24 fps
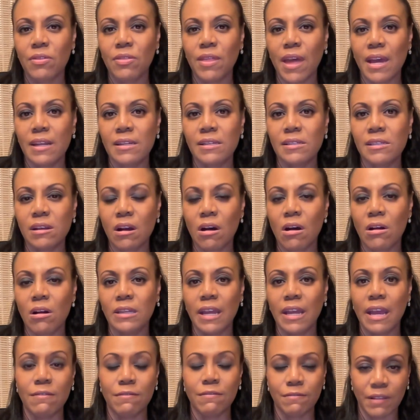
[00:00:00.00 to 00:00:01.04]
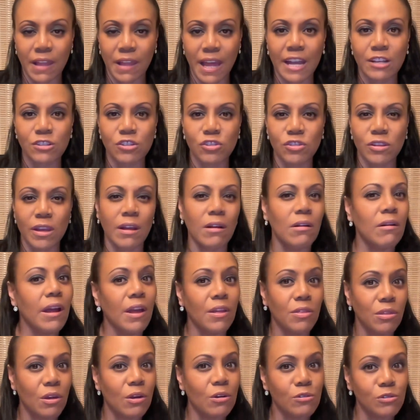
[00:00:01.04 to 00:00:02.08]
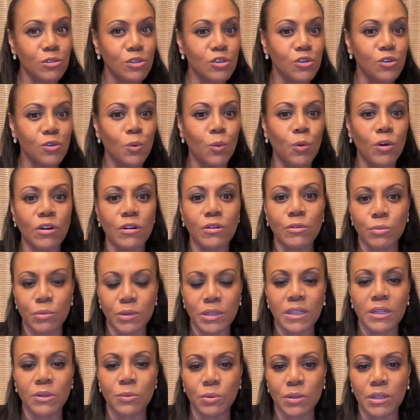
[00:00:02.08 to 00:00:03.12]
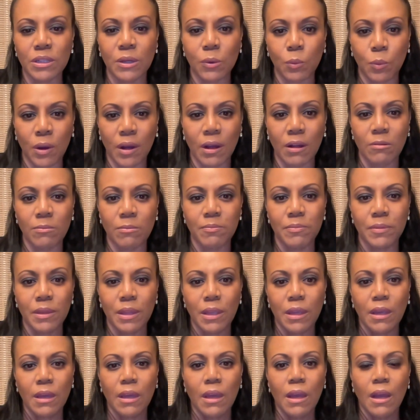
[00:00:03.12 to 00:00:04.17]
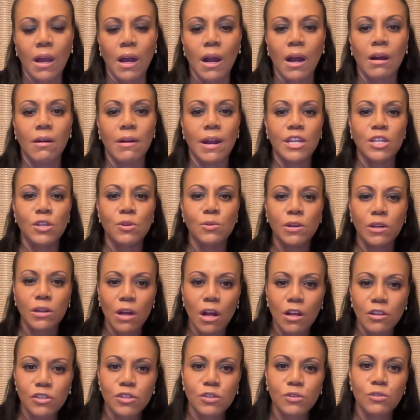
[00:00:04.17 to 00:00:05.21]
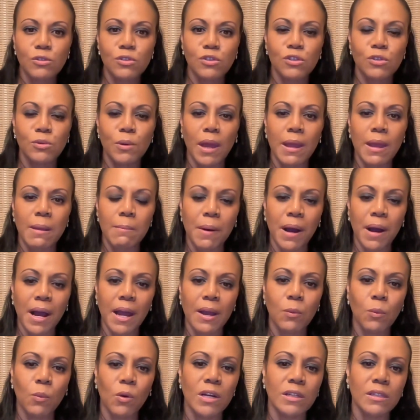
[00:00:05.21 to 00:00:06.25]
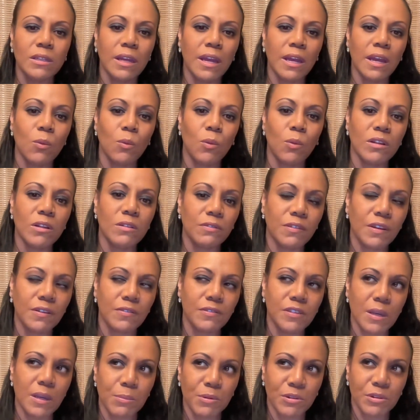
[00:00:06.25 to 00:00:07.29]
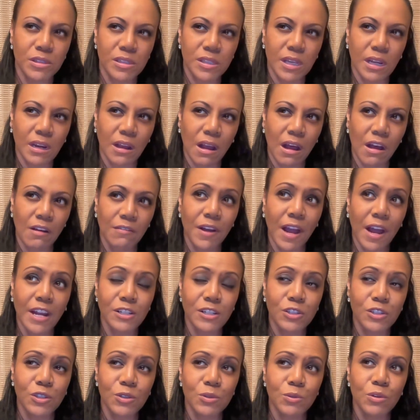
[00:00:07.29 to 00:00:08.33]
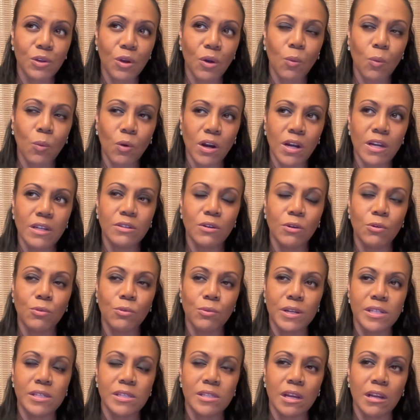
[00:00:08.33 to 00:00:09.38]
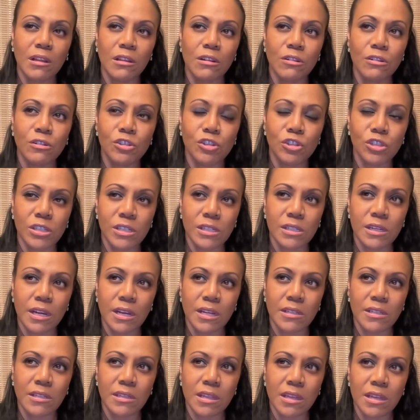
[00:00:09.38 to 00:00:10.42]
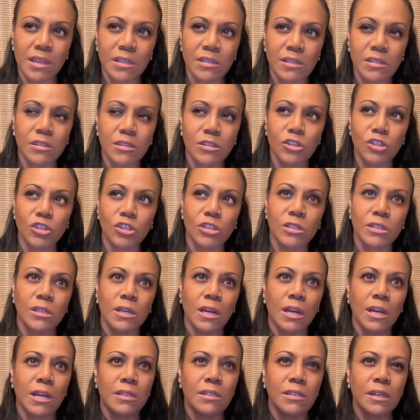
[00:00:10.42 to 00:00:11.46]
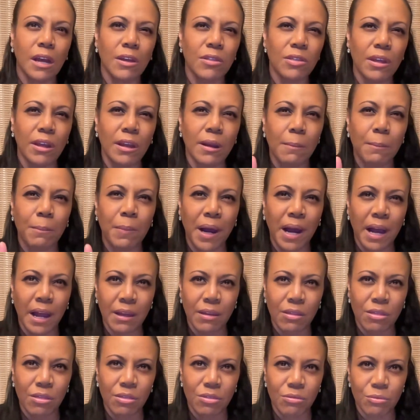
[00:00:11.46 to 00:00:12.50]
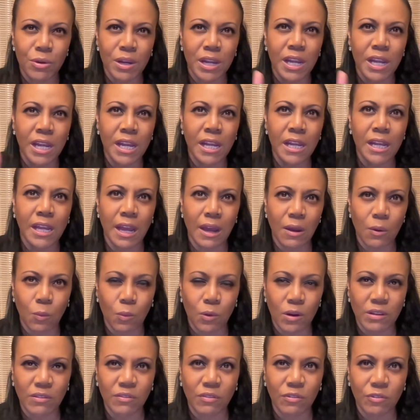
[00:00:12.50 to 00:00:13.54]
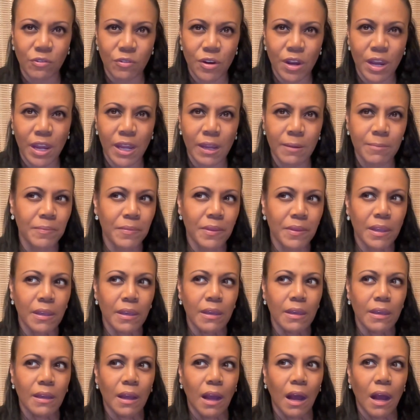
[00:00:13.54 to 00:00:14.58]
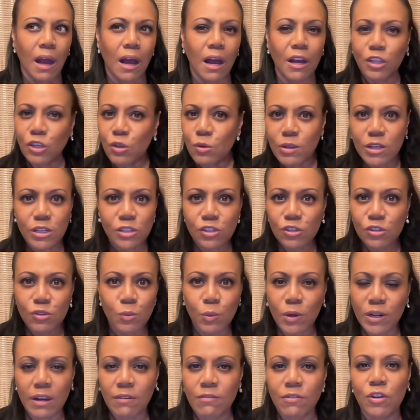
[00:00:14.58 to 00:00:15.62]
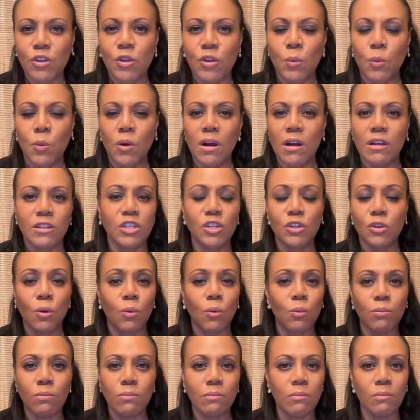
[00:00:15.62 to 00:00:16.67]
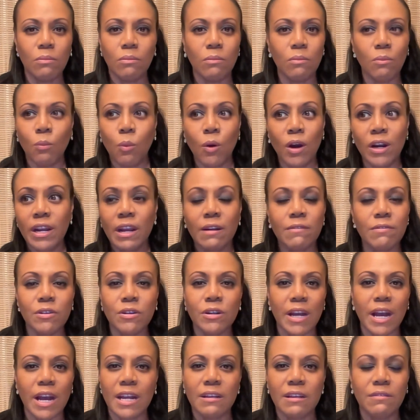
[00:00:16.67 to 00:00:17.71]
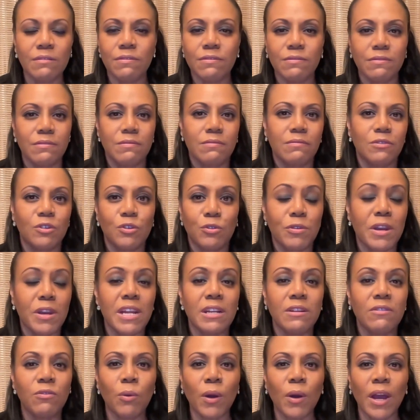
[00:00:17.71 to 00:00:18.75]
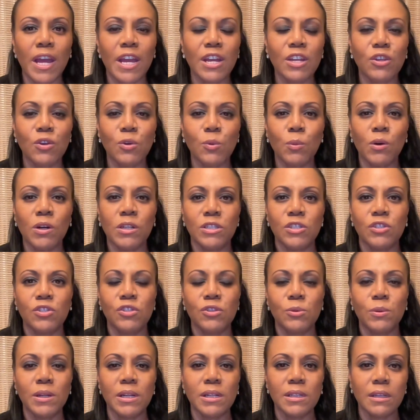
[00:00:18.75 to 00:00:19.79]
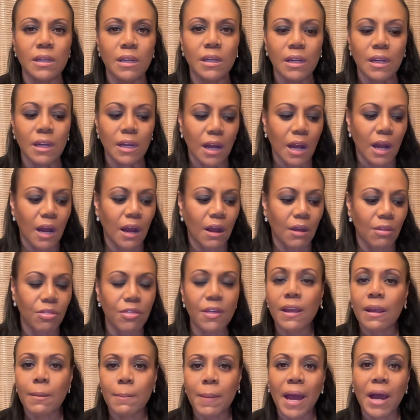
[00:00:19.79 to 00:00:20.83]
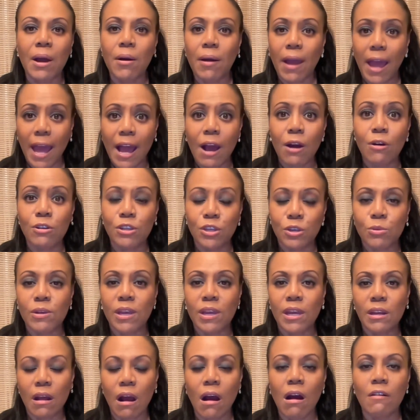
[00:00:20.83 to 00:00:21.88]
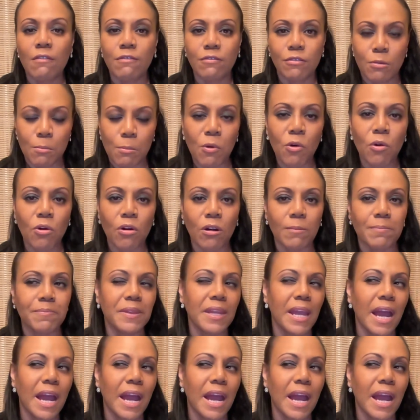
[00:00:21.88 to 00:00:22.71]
That is called a flash sale, and those do work really, really well. All right, you can also do a buy one, get one 50% off. I do know one reseller, she does this. She does, I think, a buy three, get one free. You can do whatever you want, whatever kind of creative way you want to do it. Think about how you can offer more.